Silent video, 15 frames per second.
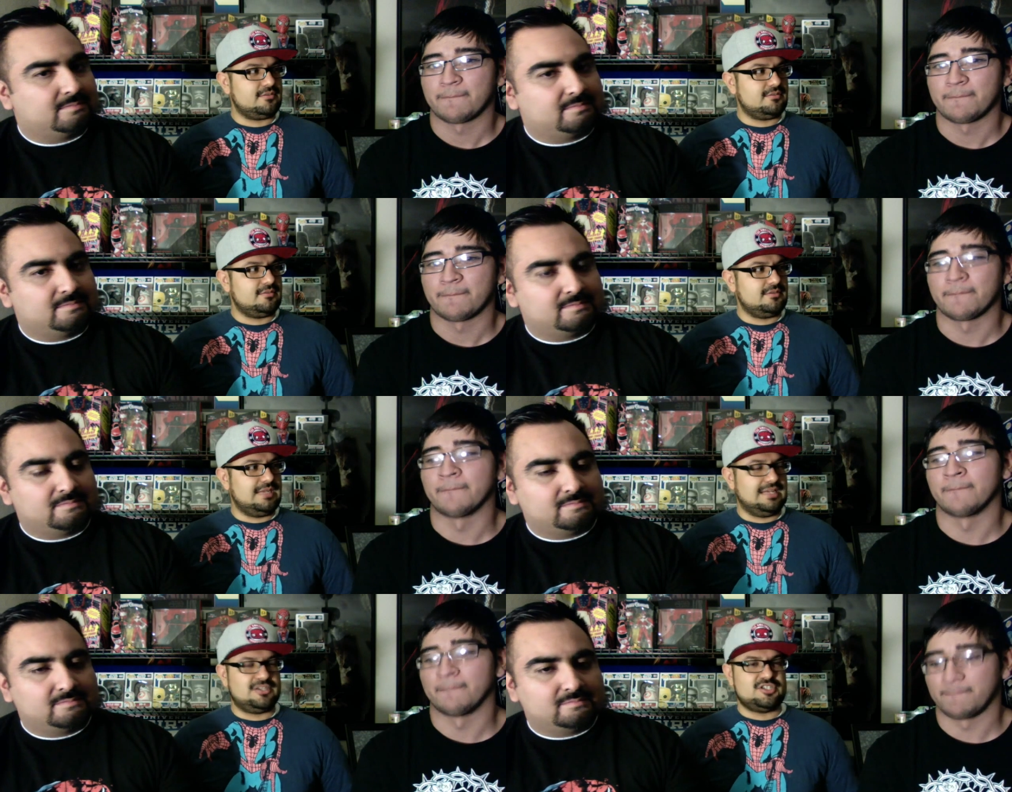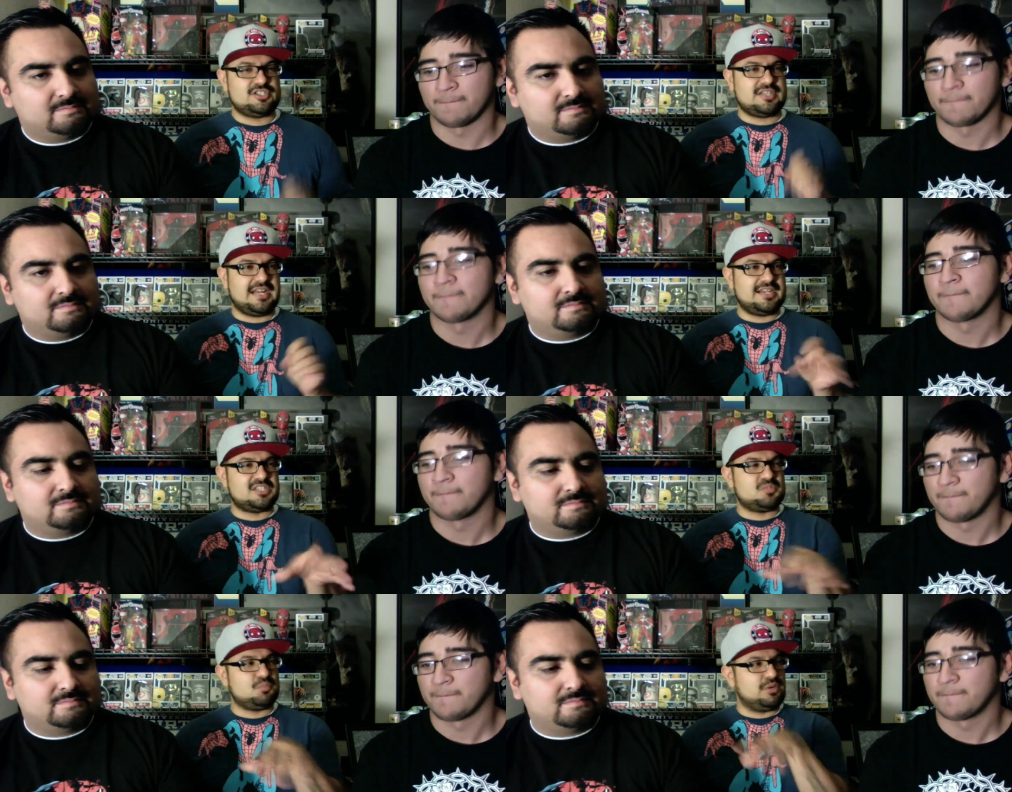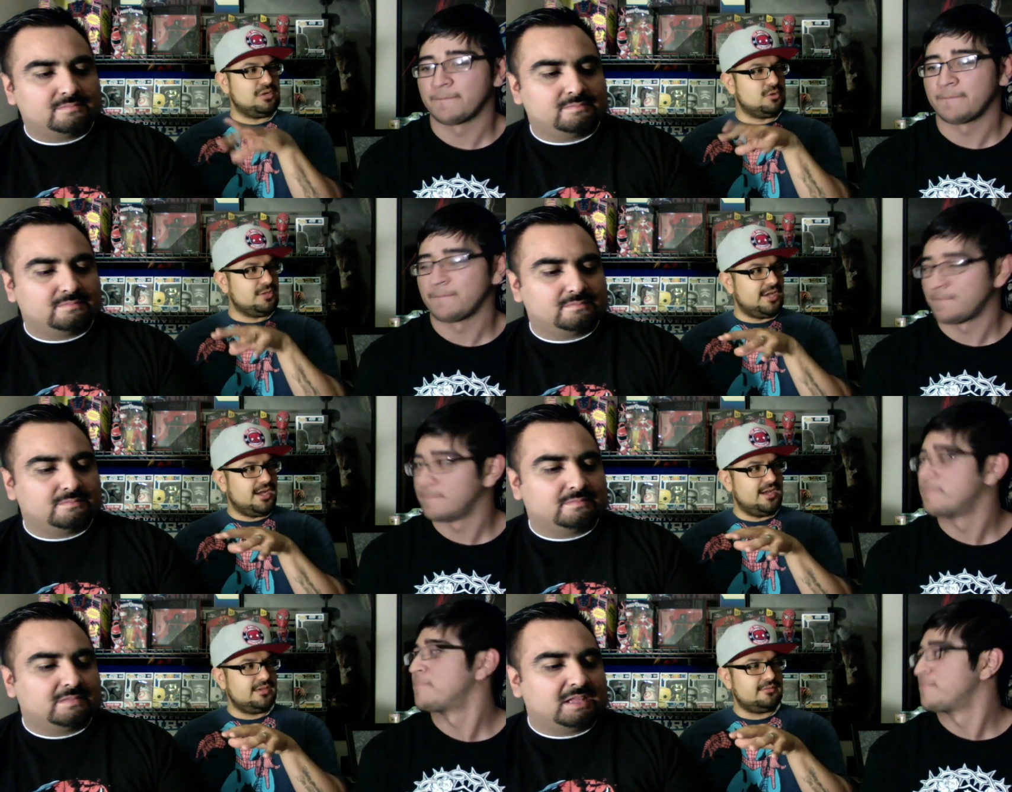Speaker 1: Mm-hmm. Like just kind of sprinkled
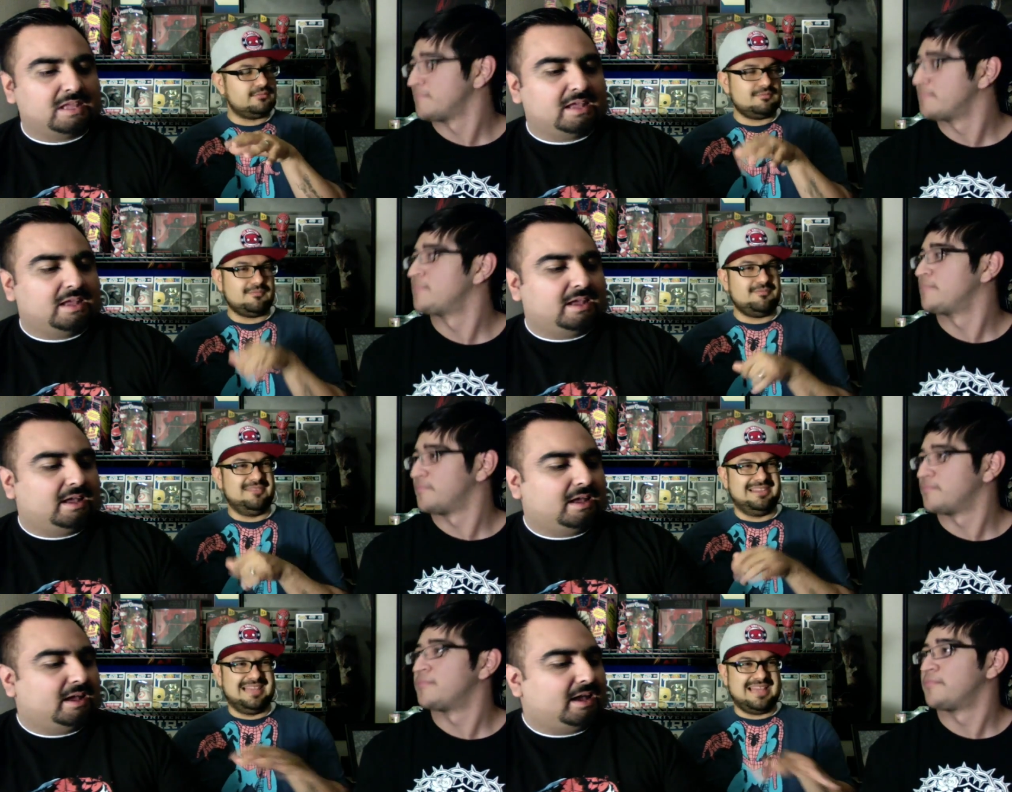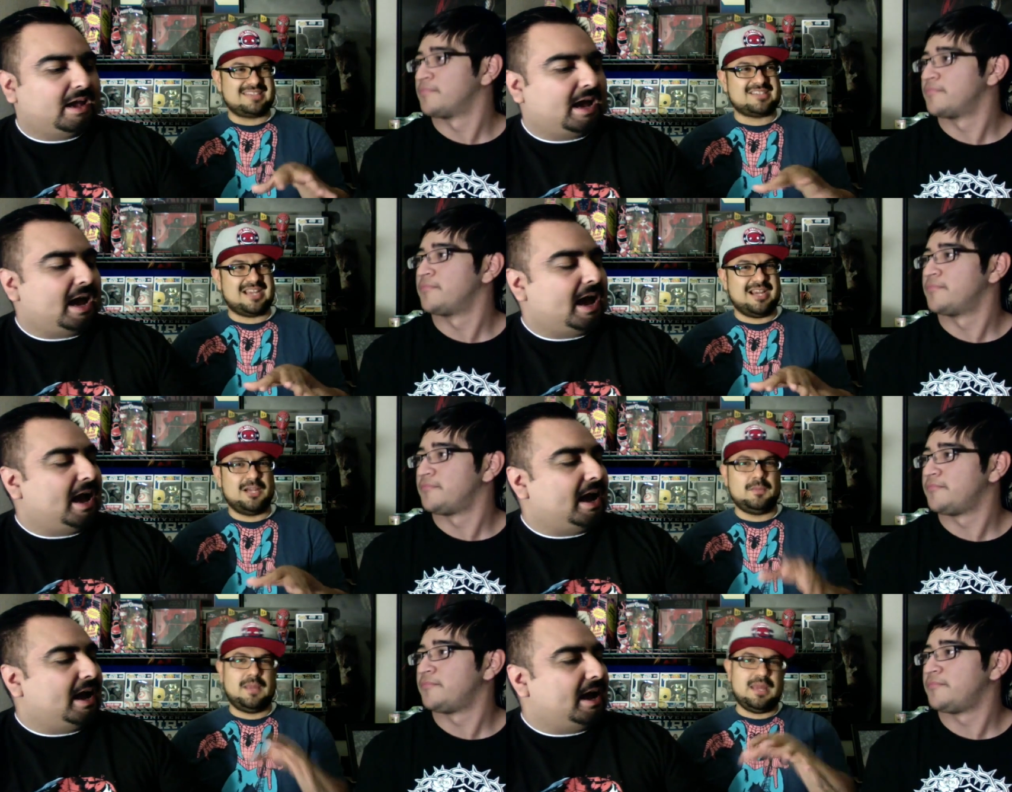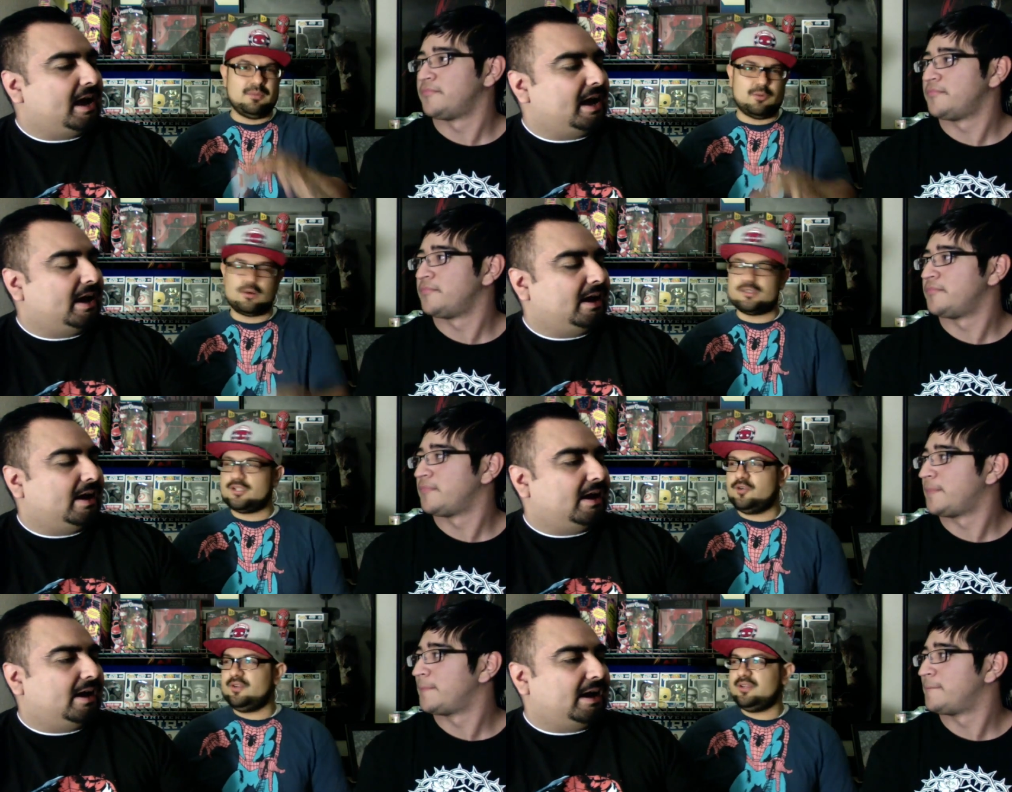on, less Iron Man, more
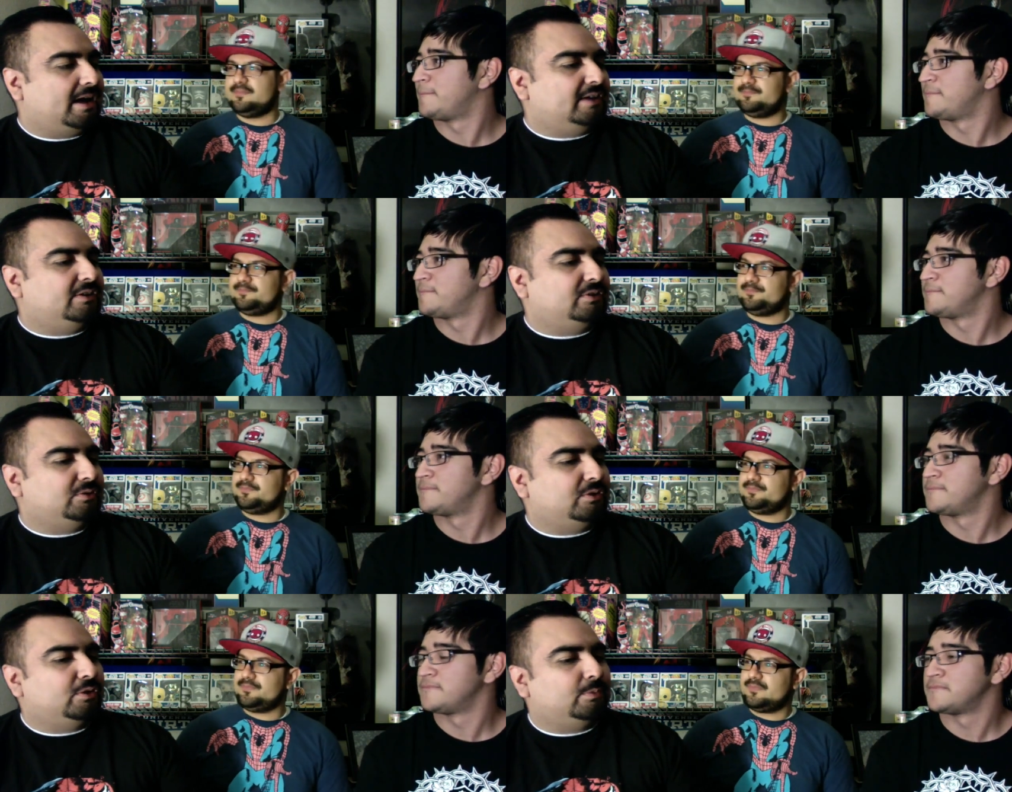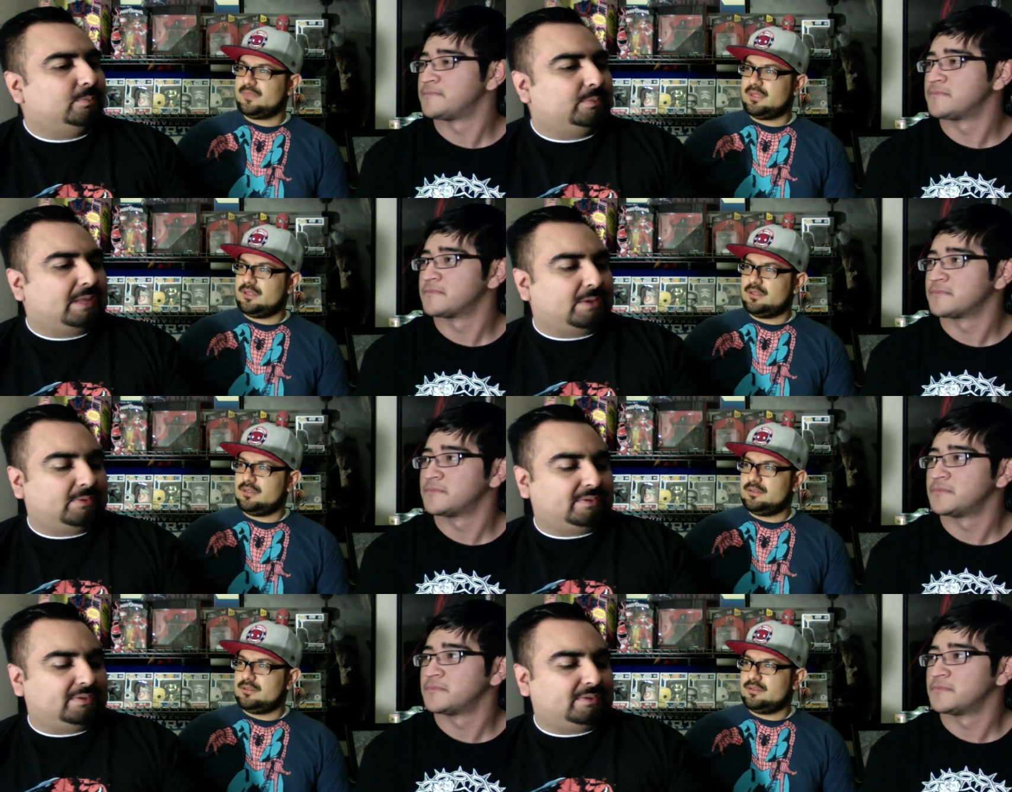Tony. I do hope that we